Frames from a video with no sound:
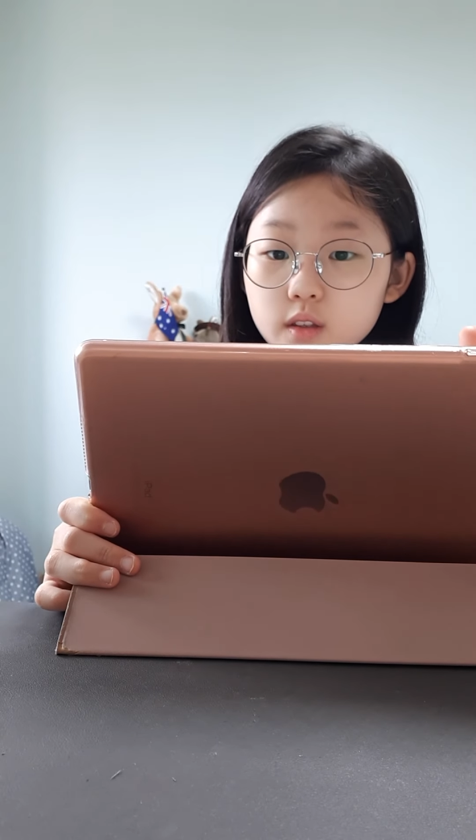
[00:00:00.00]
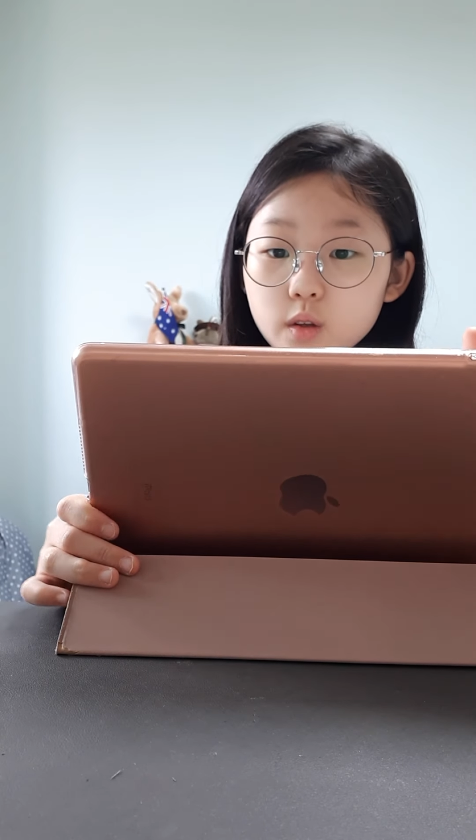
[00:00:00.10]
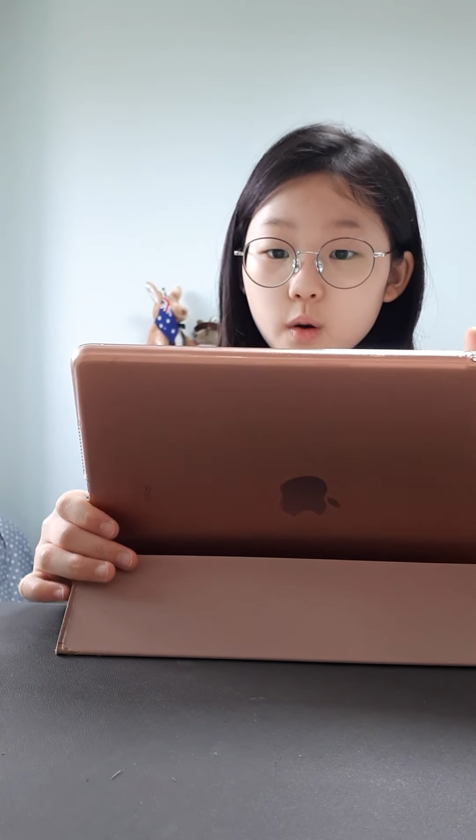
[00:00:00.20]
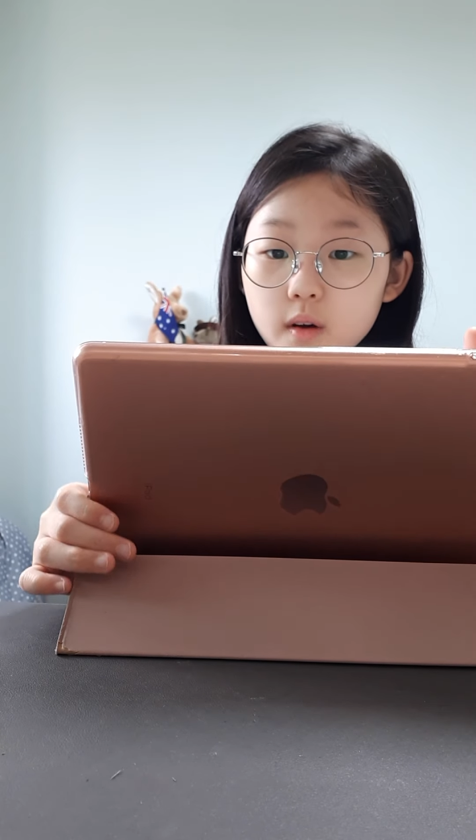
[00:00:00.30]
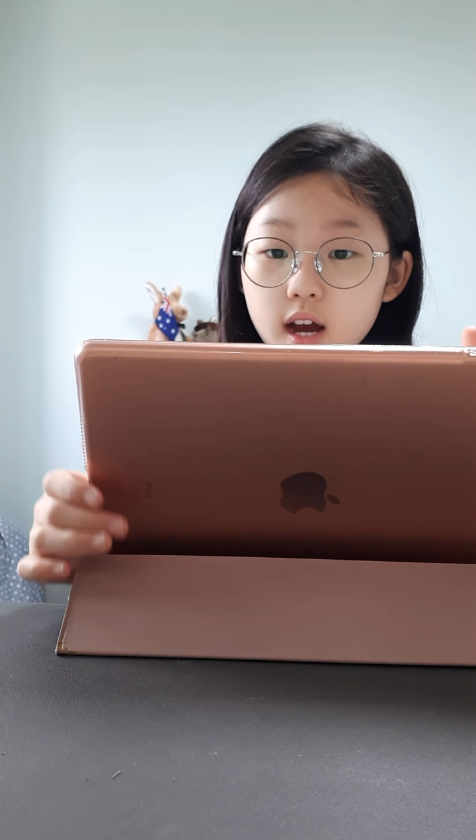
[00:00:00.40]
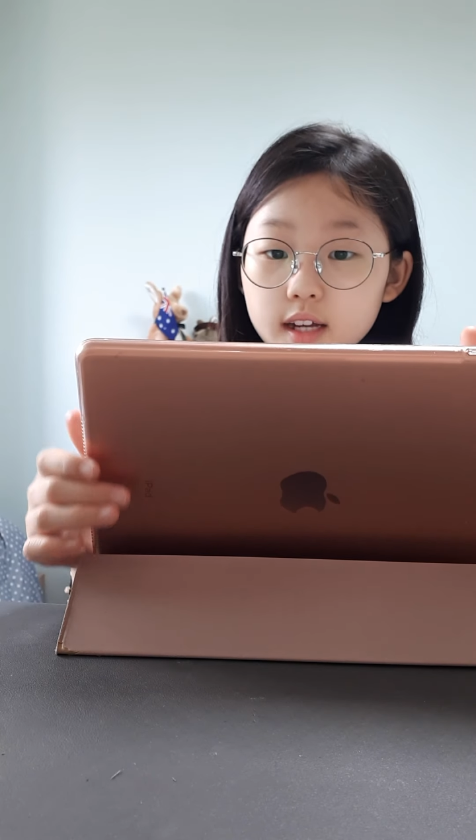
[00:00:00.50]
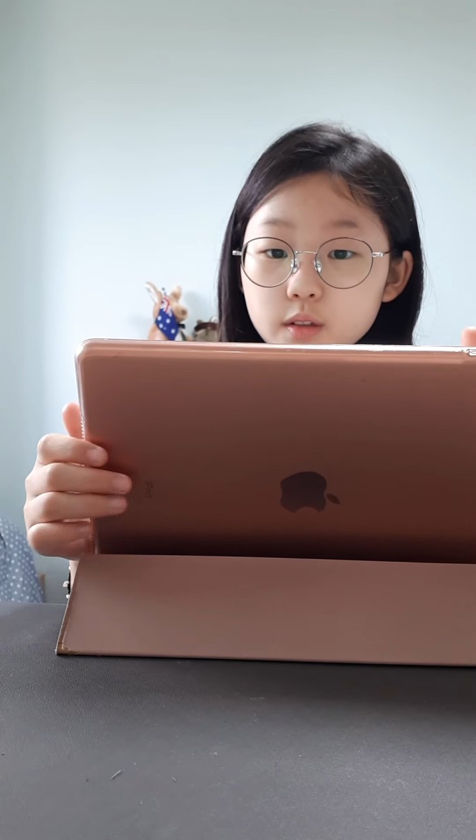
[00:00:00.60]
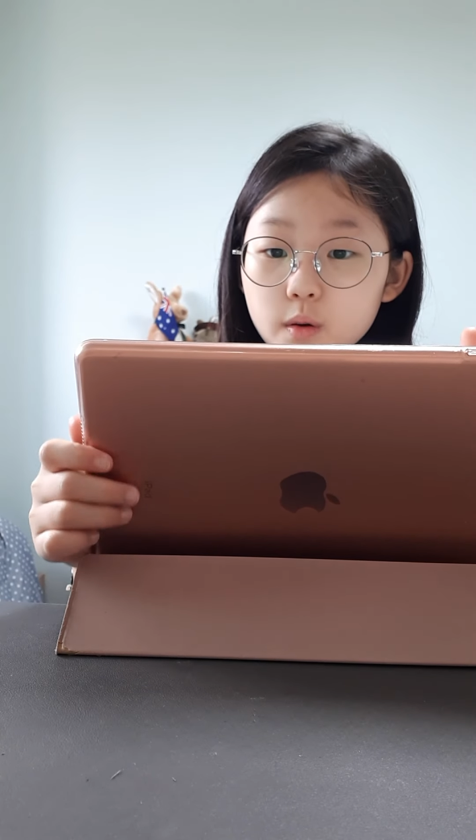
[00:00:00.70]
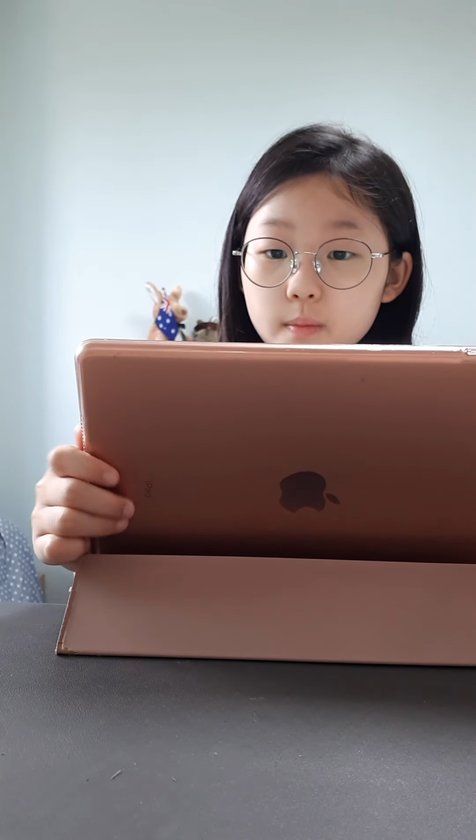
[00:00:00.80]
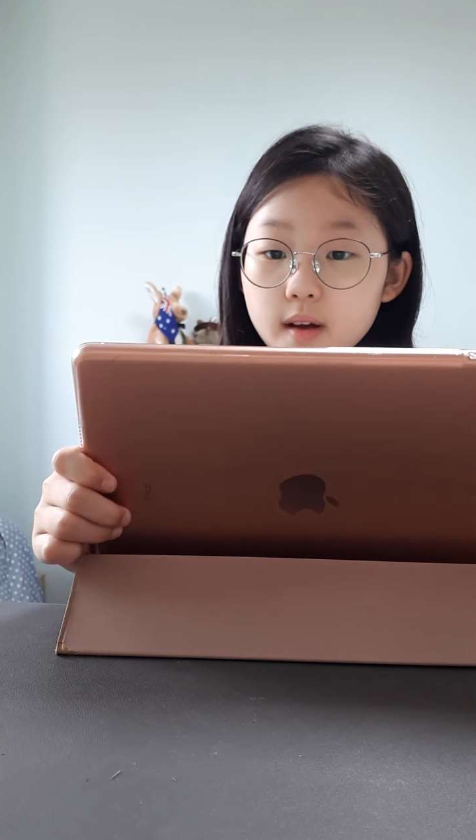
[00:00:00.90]
I
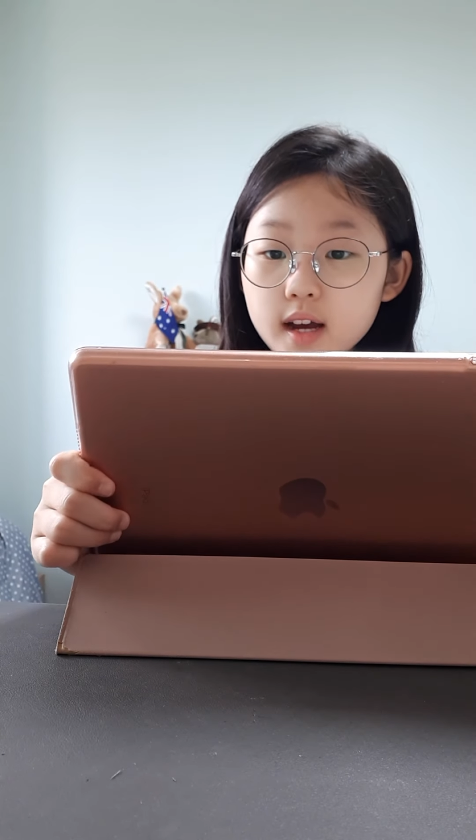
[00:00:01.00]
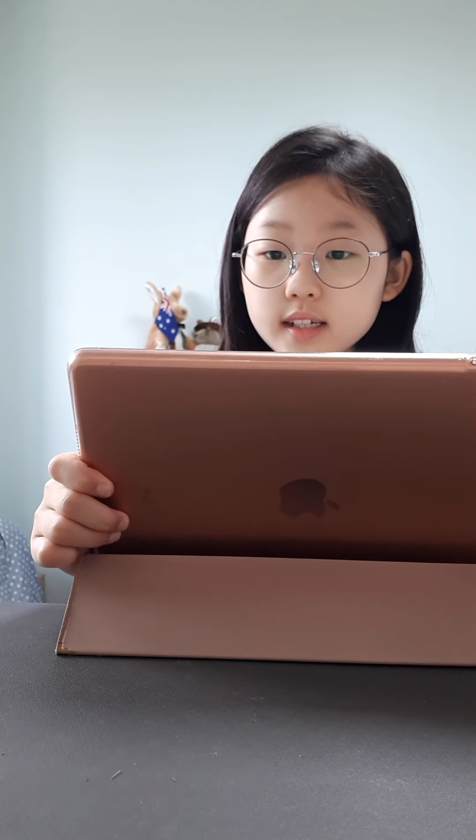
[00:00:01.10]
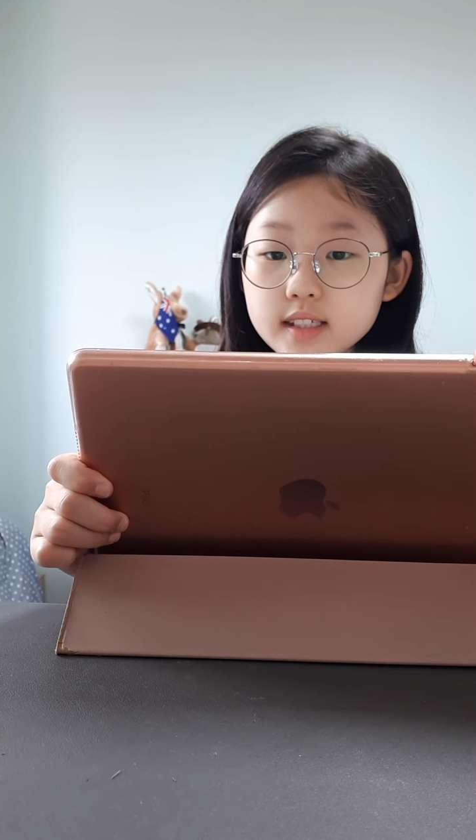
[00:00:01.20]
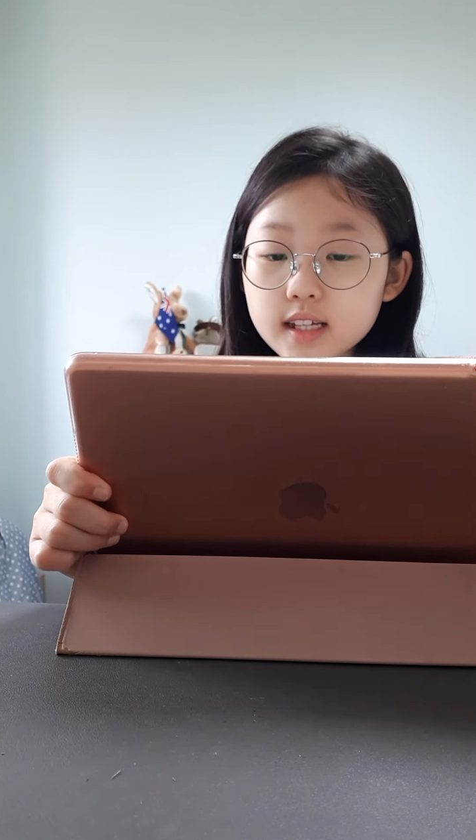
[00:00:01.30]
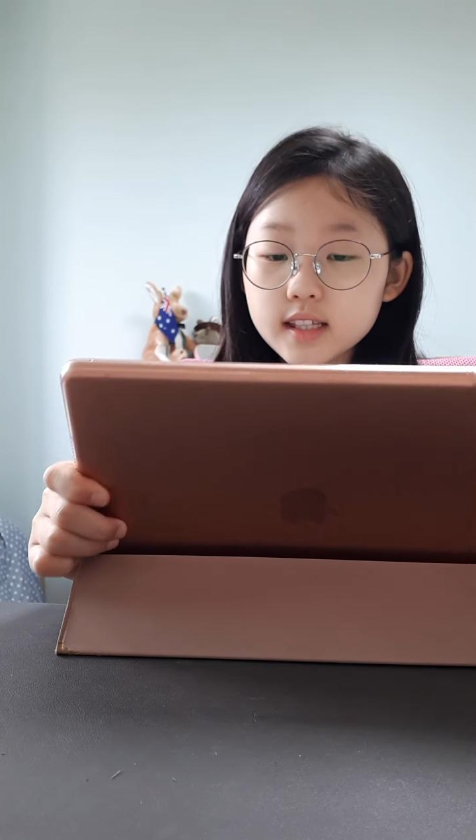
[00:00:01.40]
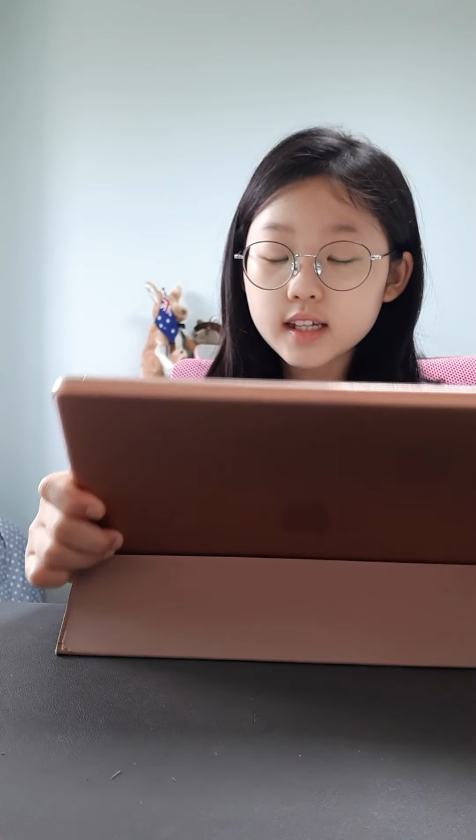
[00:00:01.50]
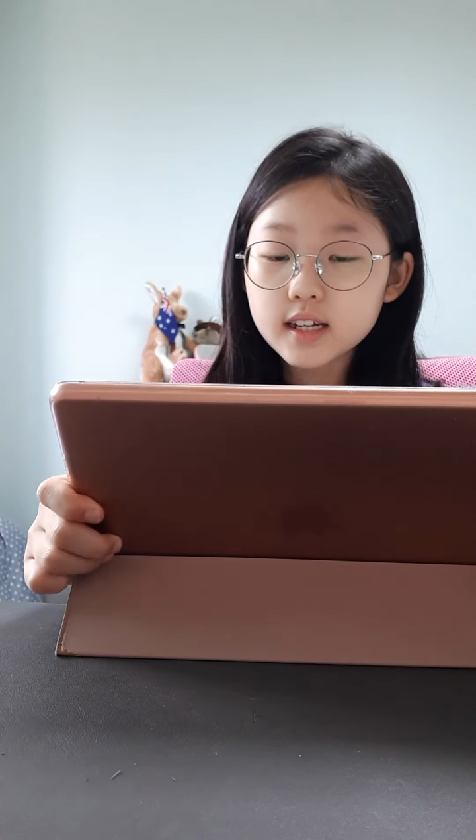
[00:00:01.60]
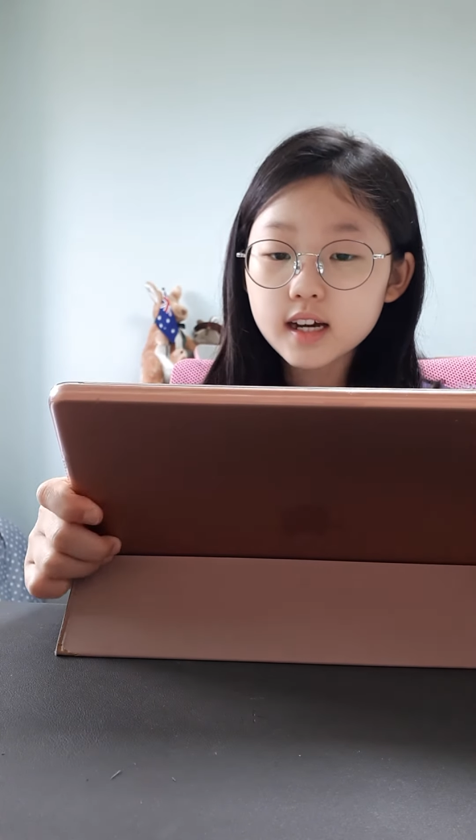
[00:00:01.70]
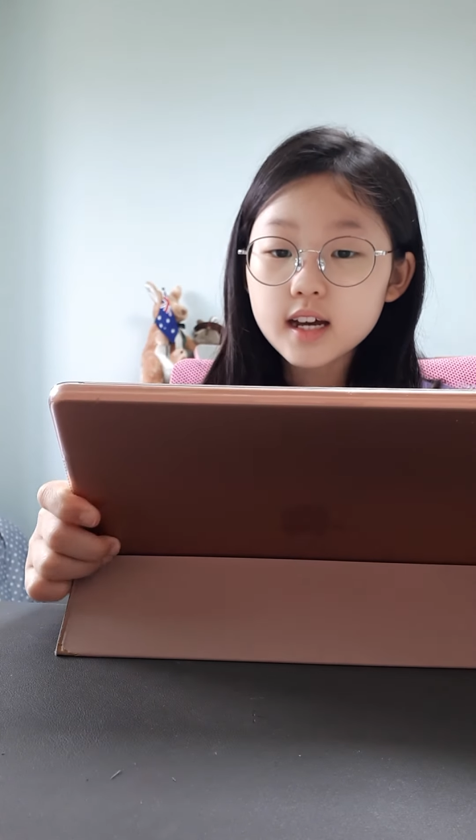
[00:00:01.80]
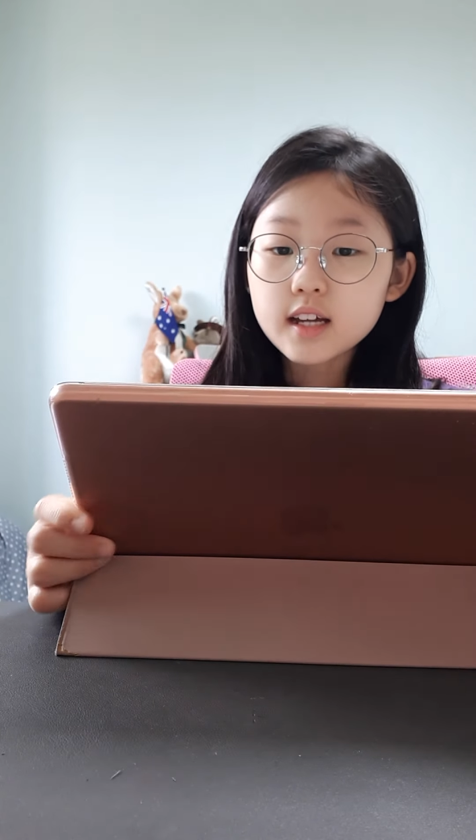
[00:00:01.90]
don't mind, said Tina.